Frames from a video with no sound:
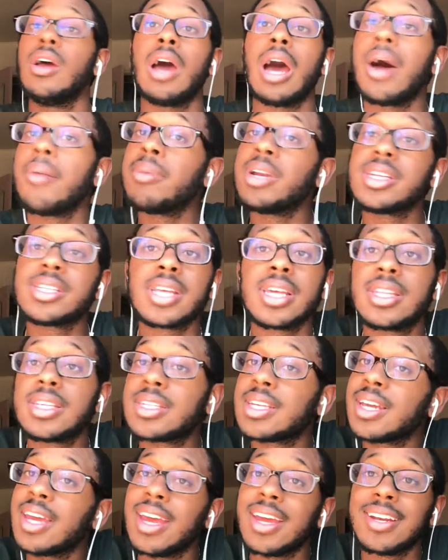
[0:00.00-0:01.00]
I'm going to say this
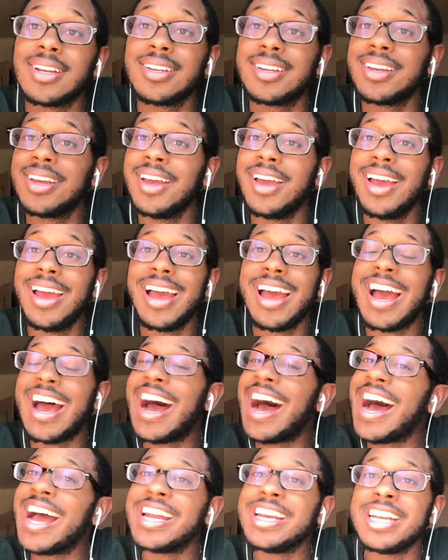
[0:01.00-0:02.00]
again.
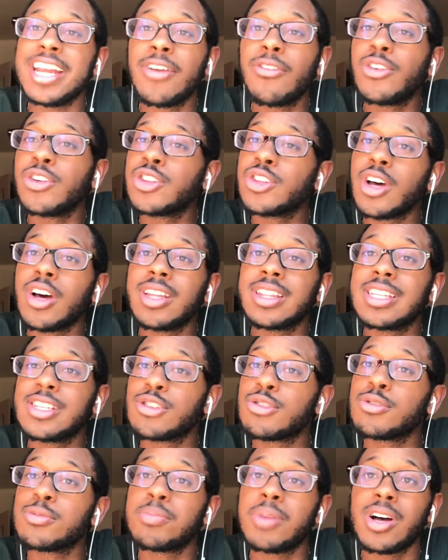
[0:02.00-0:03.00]
I never thought
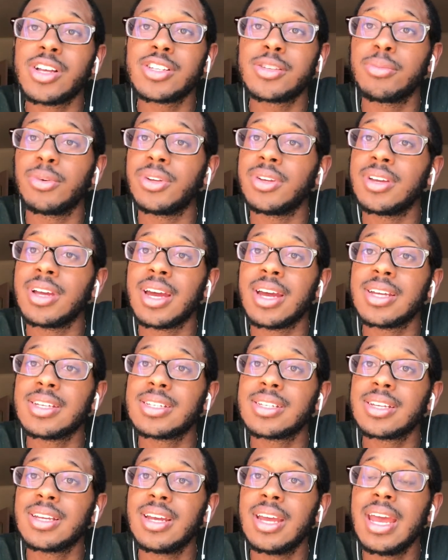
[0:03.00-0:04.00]
this was possible, you guys.